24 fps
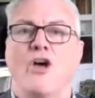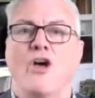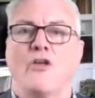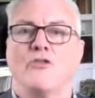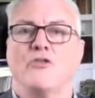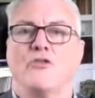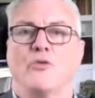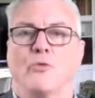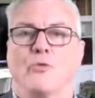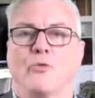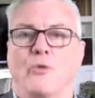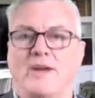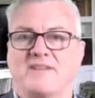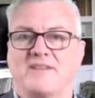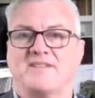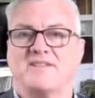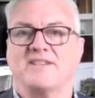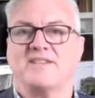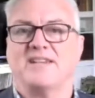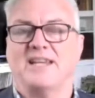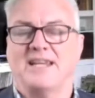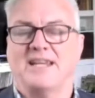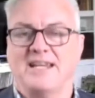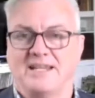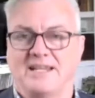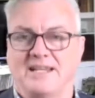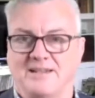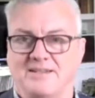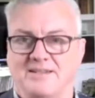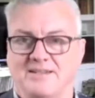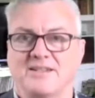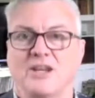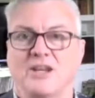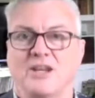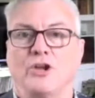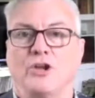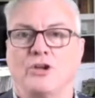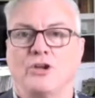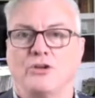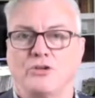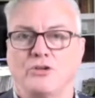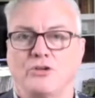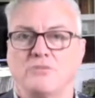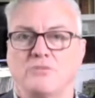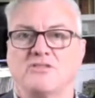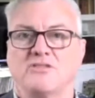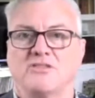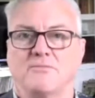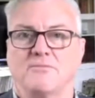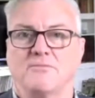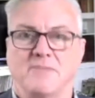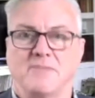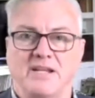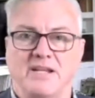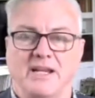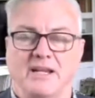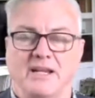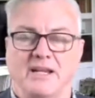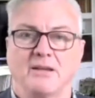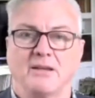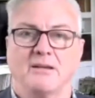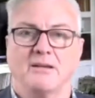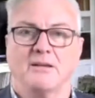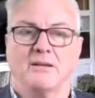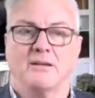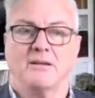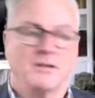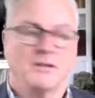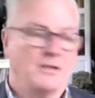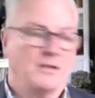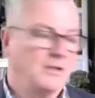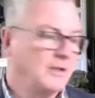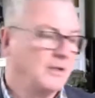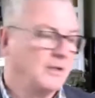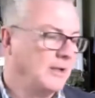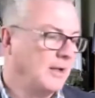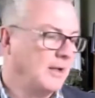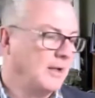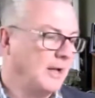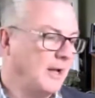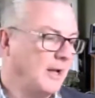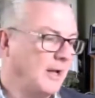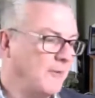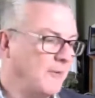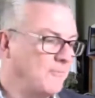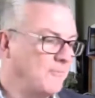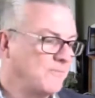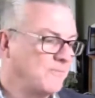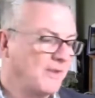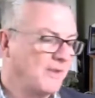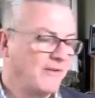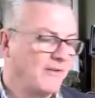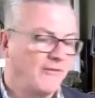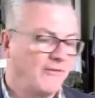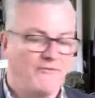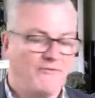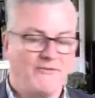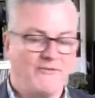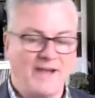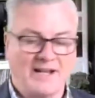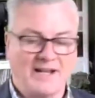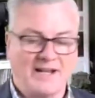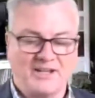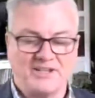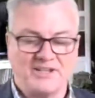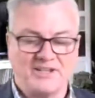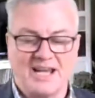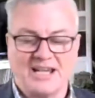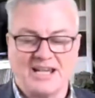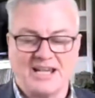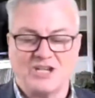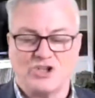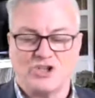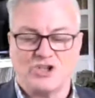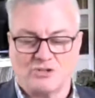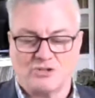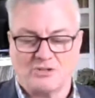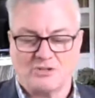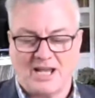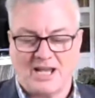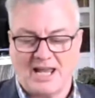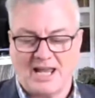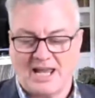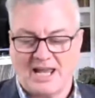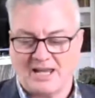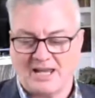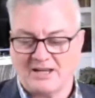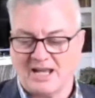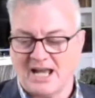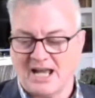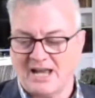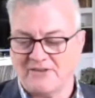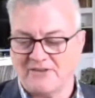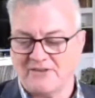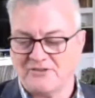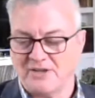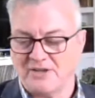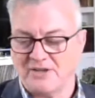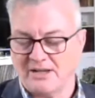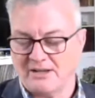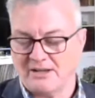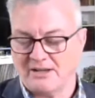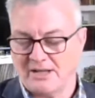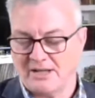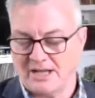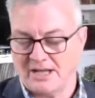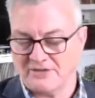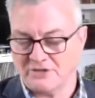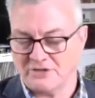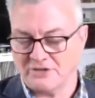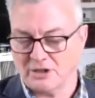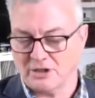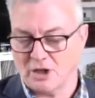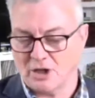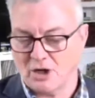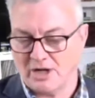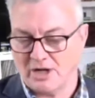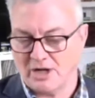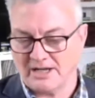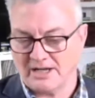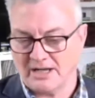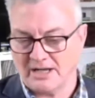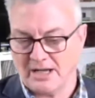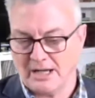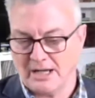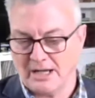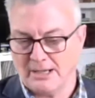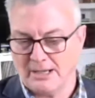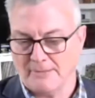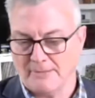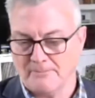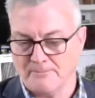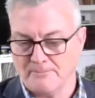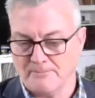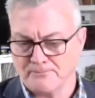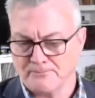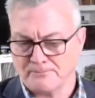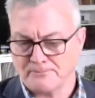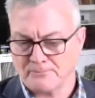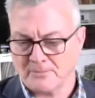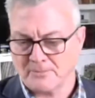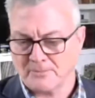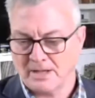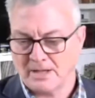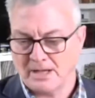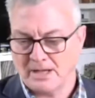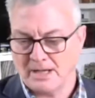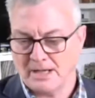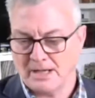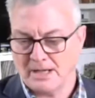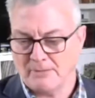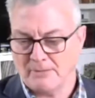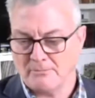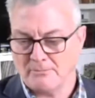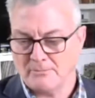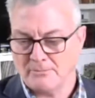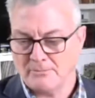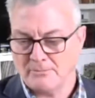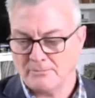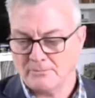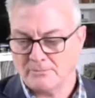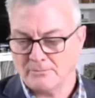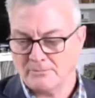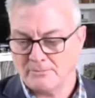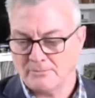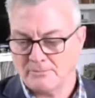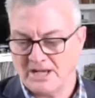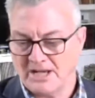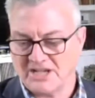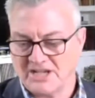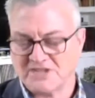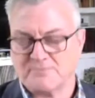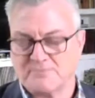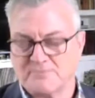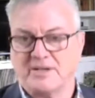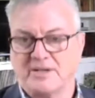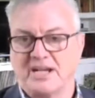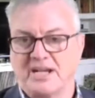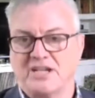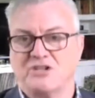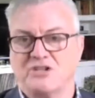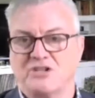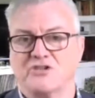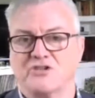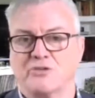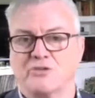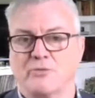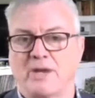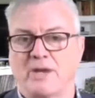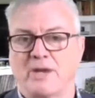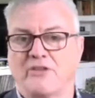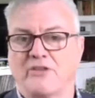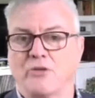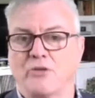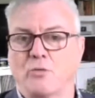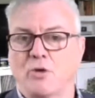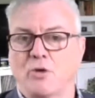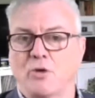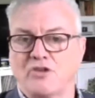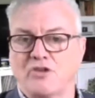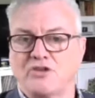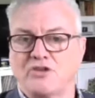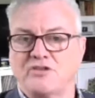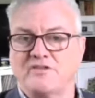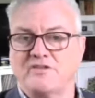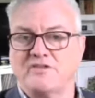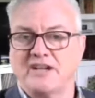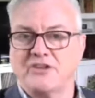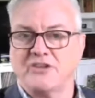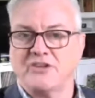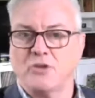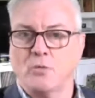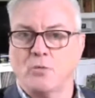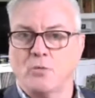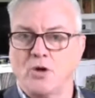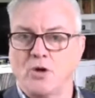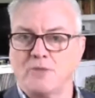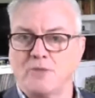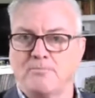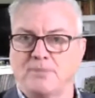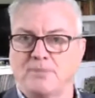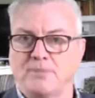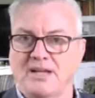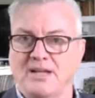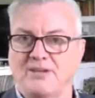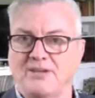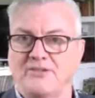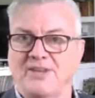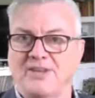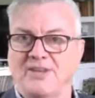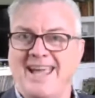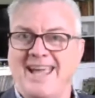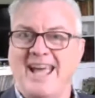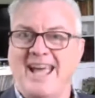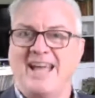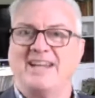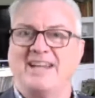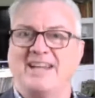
The rest is you submitting um, validation and underlying um, explanations around the work that you've done in the workplace and